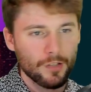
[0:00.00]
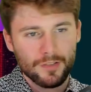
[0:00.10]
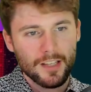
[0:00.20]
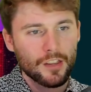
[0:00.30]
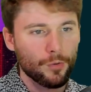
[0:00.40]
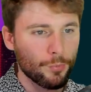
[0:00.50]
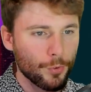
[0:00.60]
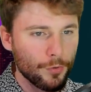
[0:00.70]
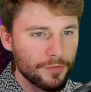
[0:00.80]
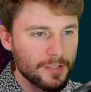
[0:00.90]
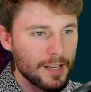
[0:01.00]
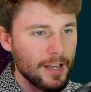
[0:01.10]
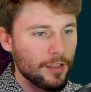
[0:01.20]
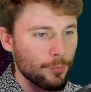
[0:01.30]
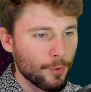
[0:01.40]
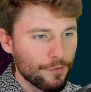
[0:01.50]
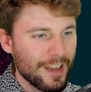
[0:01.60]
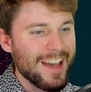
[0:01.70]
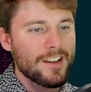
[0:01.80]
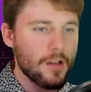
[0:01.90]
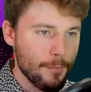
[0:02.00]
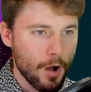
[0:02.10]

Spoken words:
It looks like the roof can come